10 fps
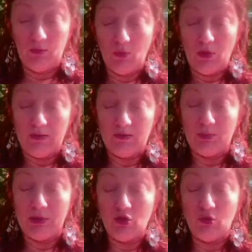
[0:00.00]
stories,
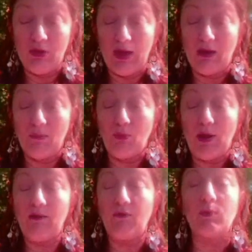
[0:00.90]
but you'd like a
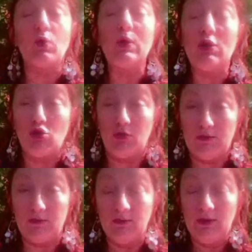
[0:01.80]
break from
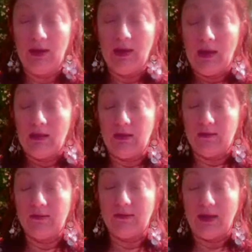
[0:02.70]
creatures,
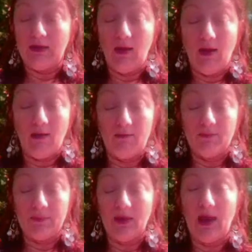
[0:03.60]
this is it.
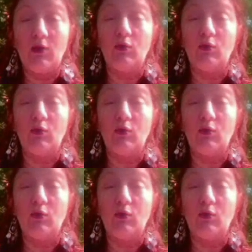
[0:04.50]
I